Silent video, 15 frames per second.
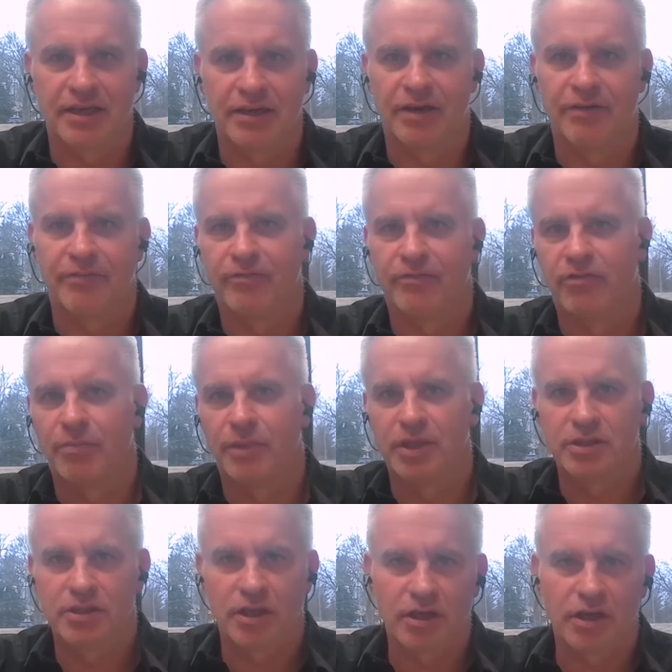and from a
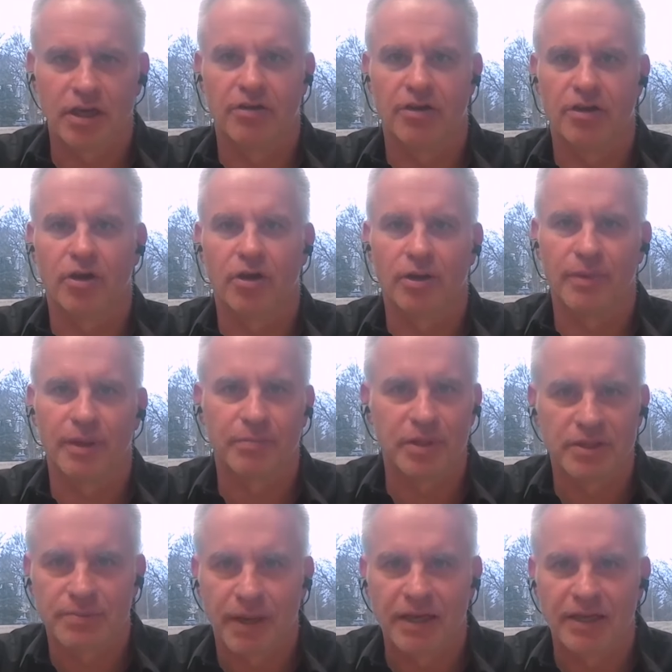circular economy
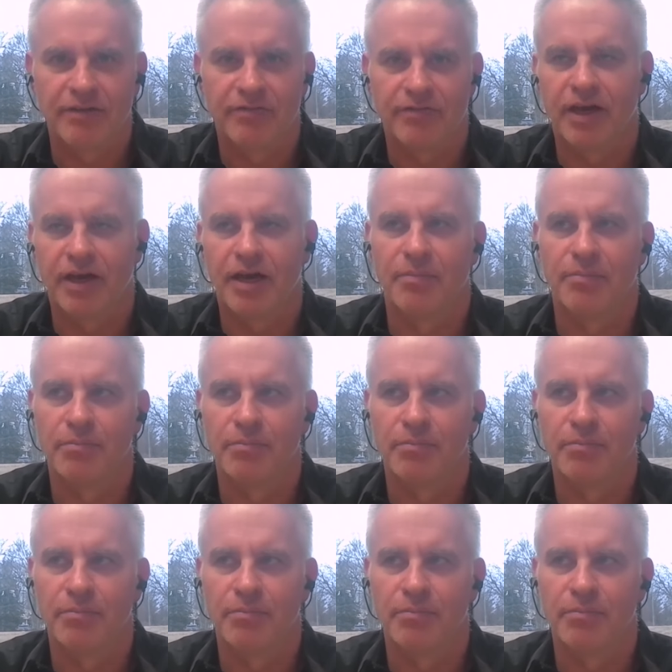perspective, have